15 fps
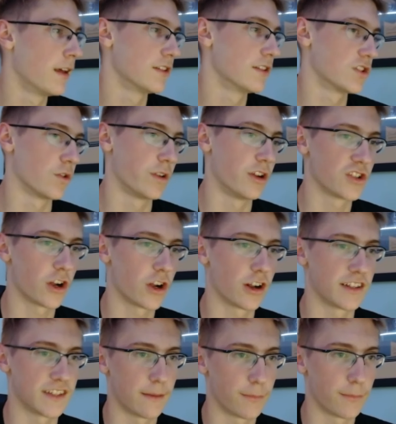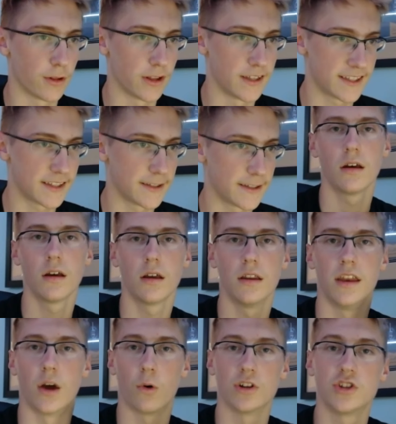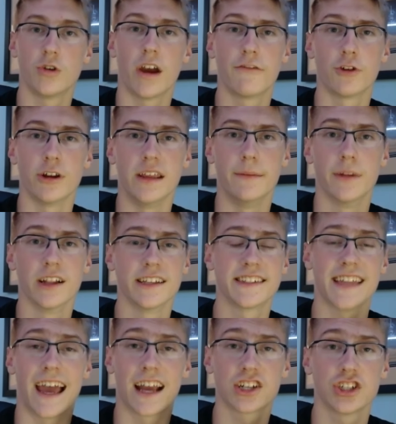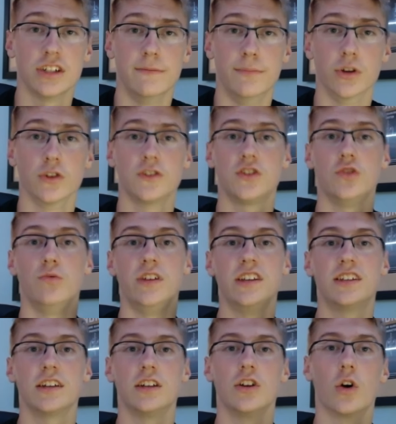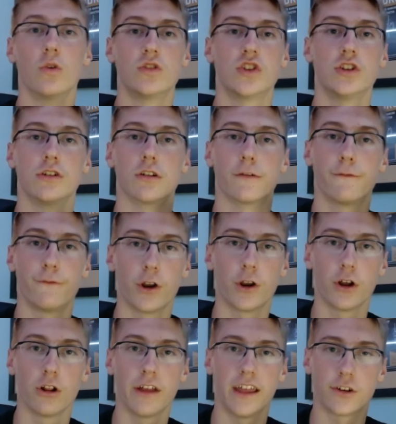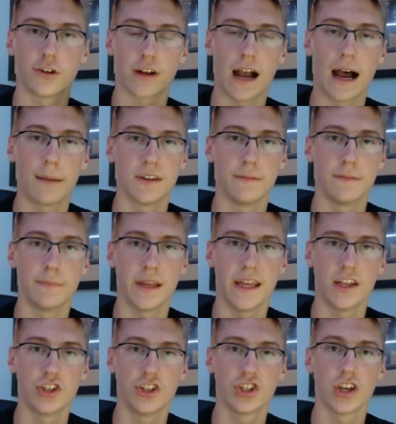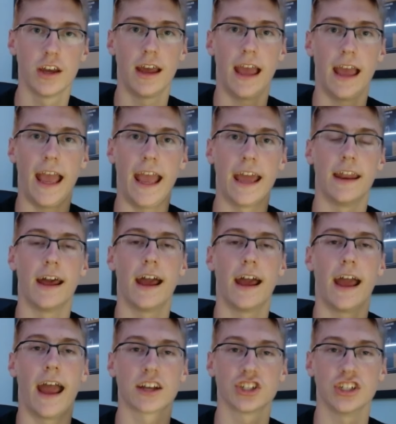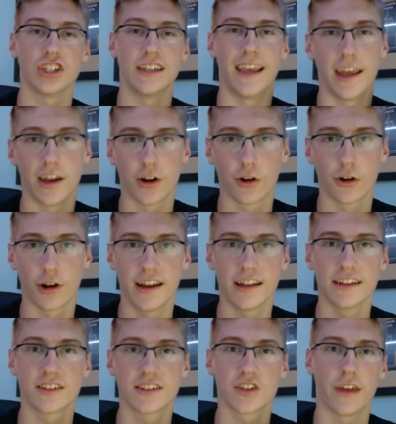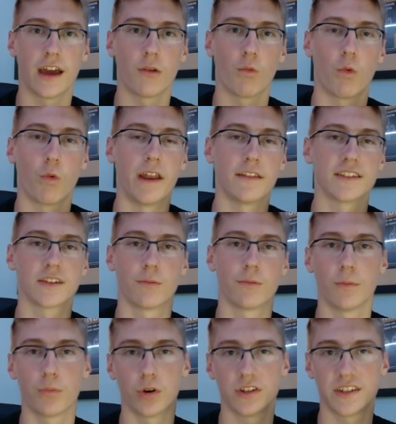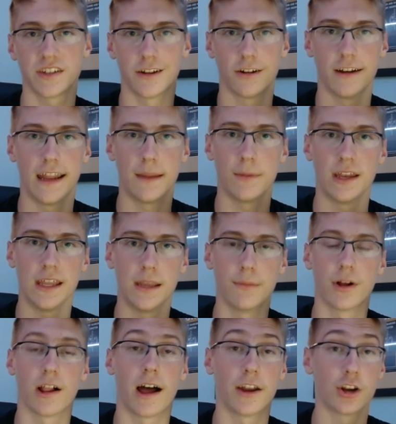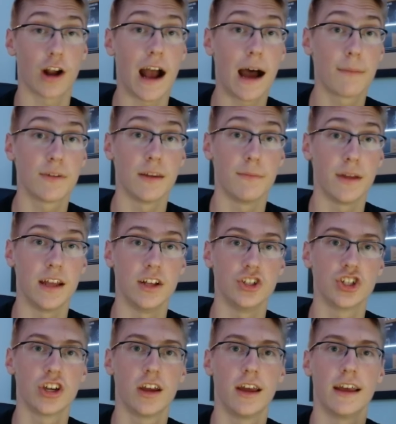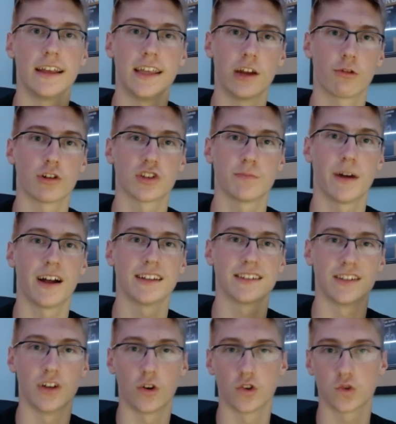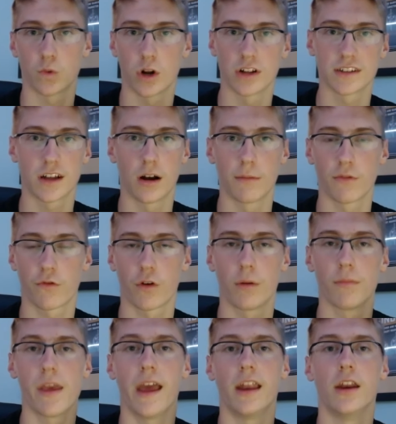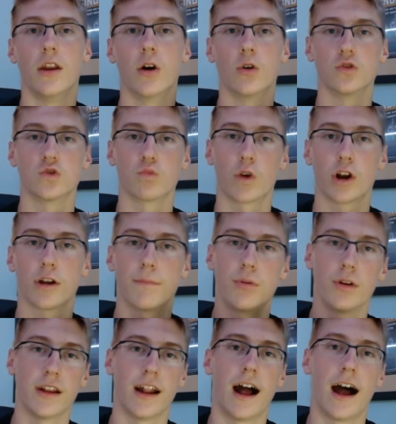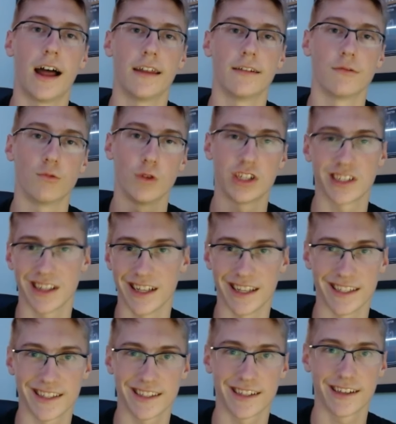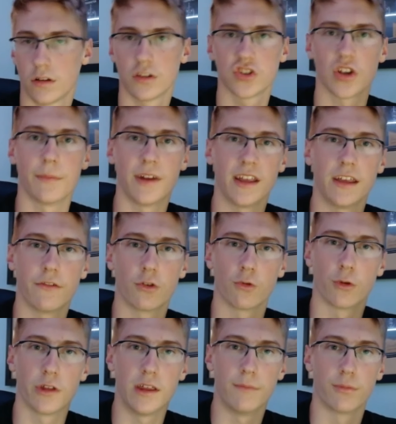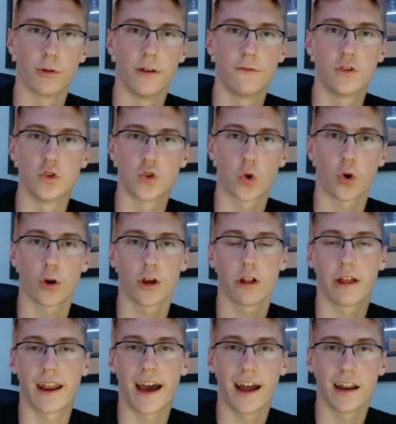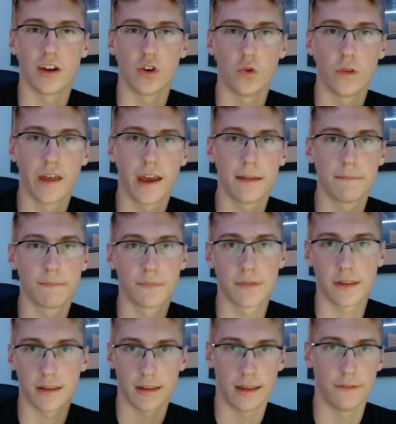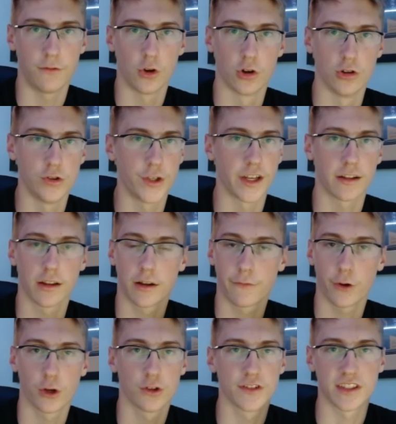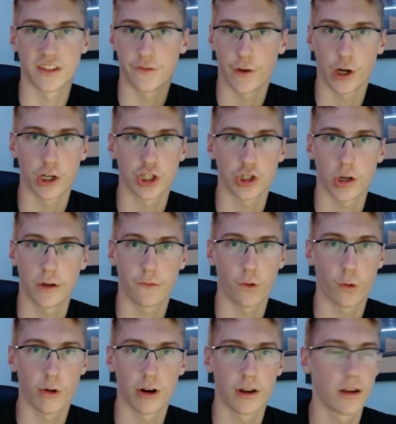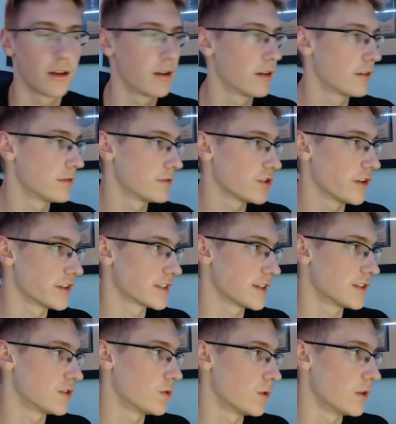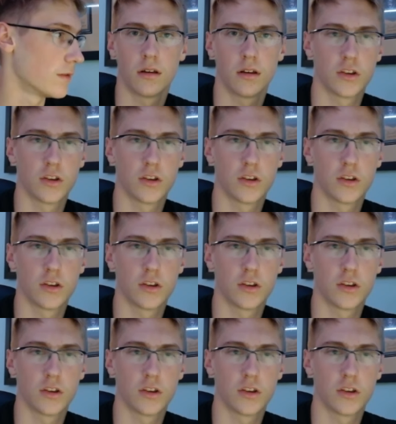So here's our example list. Now, once you have your email list actually built, you need to go to your funnel and your opt-in page and actually integrate it so that when someone puts in their name and email on your opt-in page, Getresponse knows where it comes from and knows where to put it on which list. So I'm going to give a really brief tutorial on how to do that. If you're using ClickFunnels, it's very straightforward. So let's get to it.